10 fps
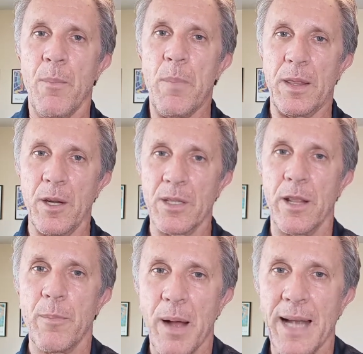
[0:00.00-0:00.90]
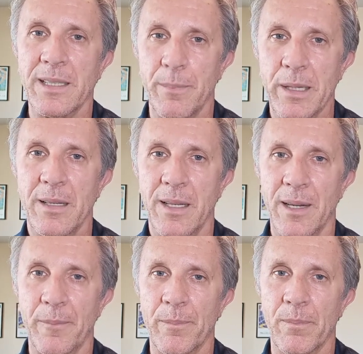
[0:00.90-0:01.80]
But there's another
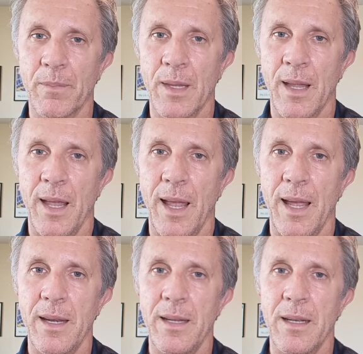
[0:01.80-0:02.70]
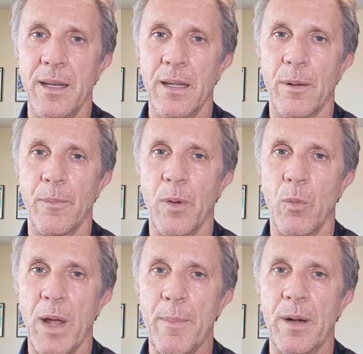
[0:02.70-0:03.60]
possibility. And in a
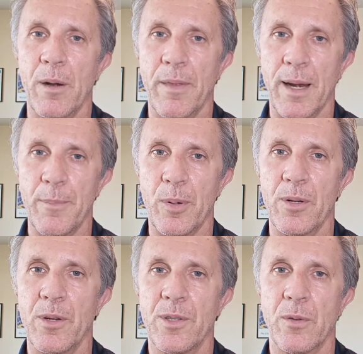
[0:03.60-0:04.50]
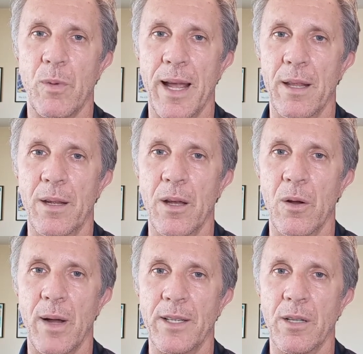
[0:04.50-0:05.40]
webinar that I produced a while
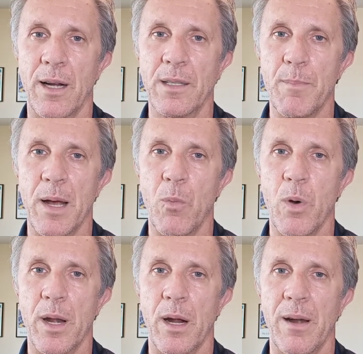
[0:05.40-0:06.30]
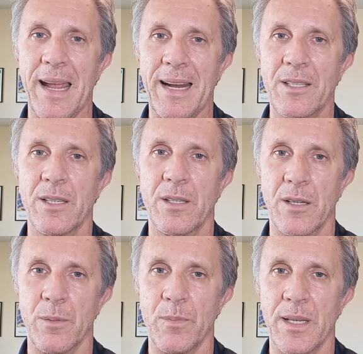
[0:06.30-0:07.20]
ago, I talked about what are
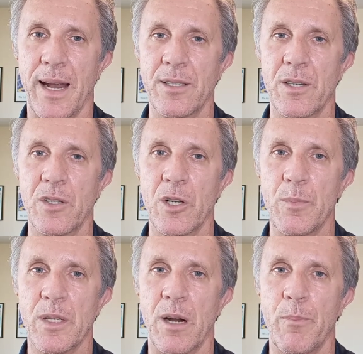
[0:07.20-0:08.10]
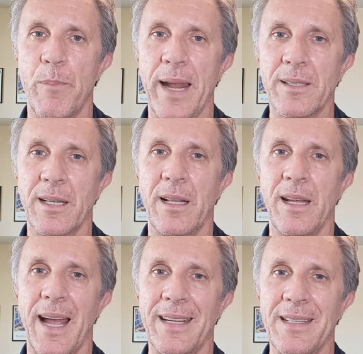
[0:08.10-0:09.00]
exosomes. Exosomes are
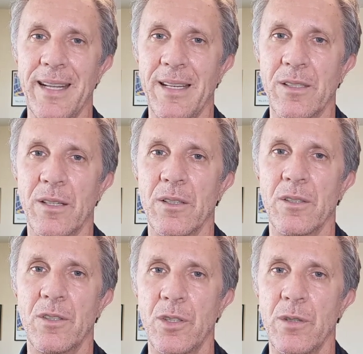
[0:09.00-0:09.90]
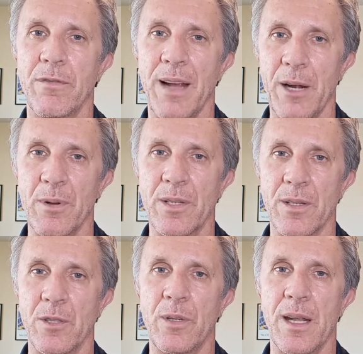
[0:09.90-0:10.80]
basically identical to
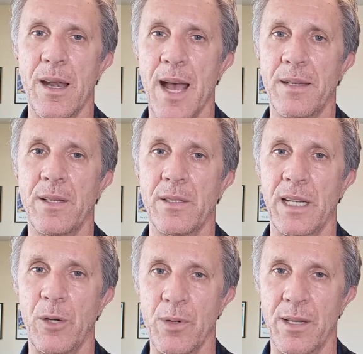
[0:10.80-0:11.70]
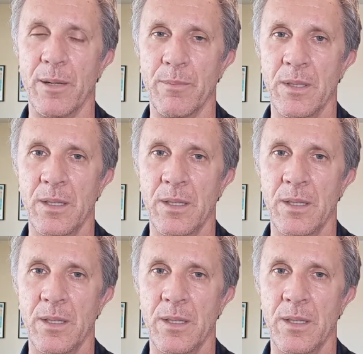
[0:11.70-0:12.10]
viruses. You cannot distinguish them.